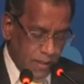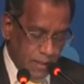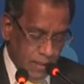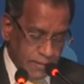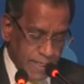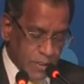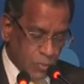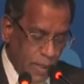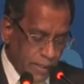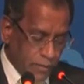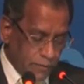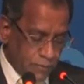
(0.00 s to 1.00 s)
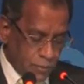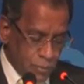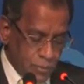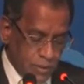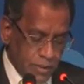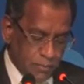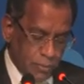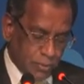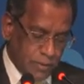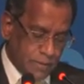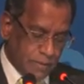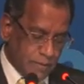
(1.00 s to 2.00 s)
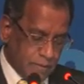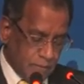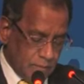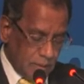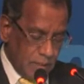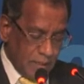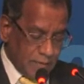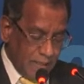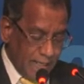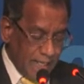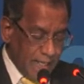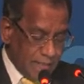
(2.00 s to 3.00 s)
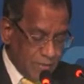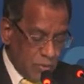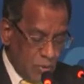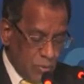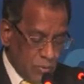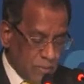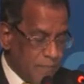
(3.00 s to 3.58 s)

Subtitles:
there is one of crucial importance in the 8th goal,